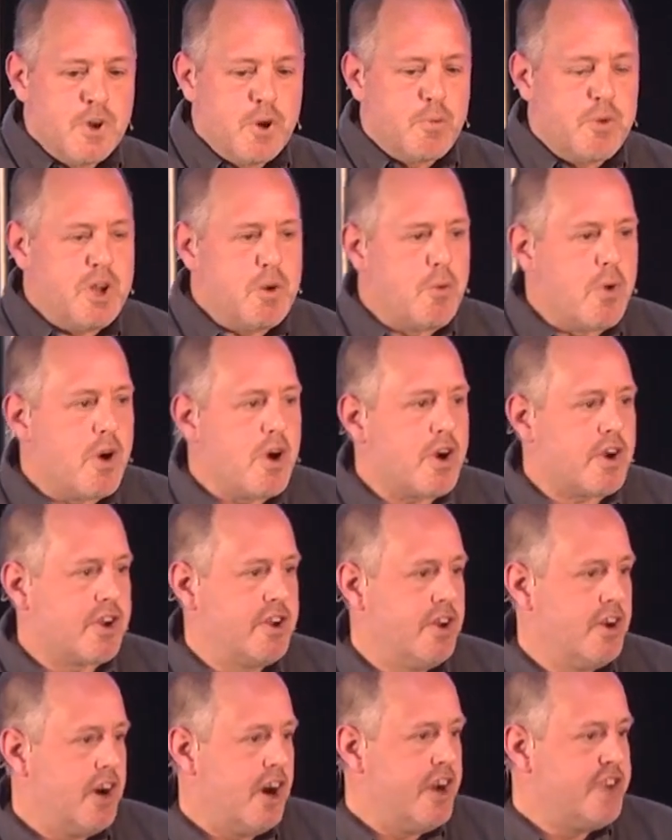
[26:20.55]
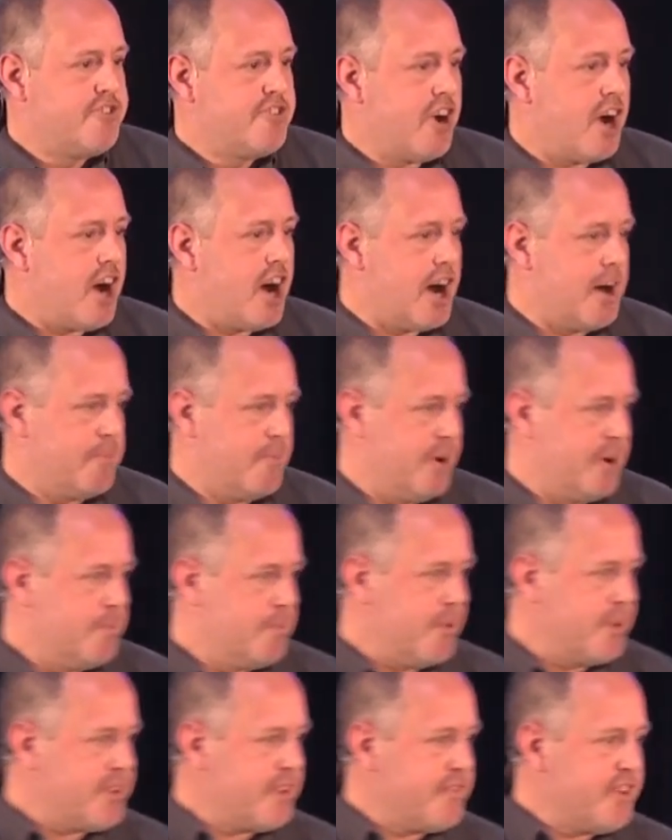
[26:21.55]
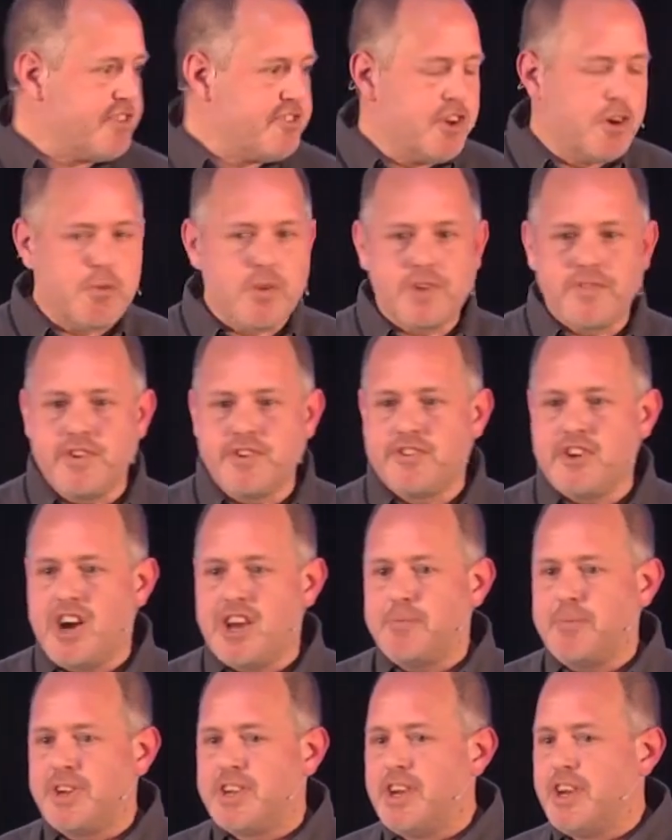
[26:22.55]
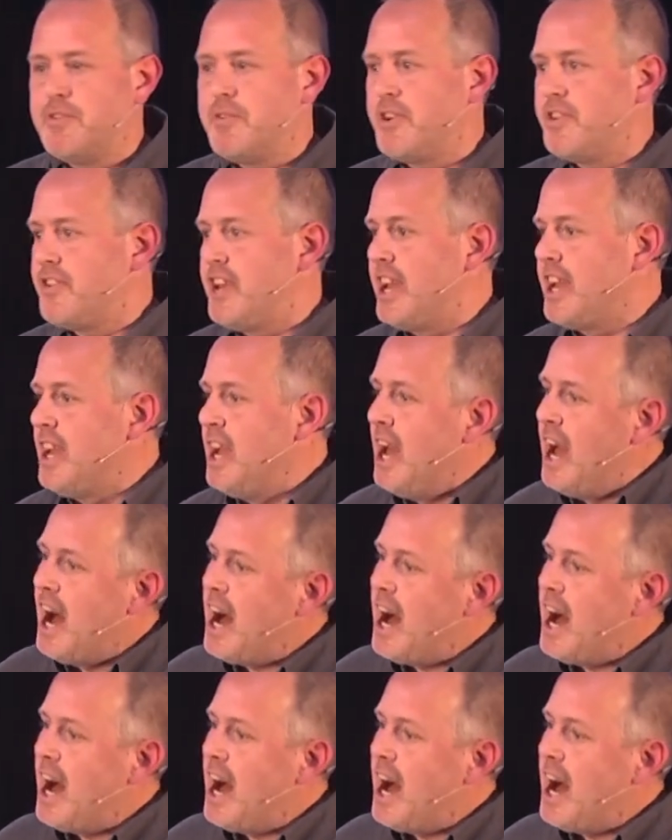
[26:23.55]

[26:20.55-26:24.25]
We work a job. Most of us don't work for jobs because we say,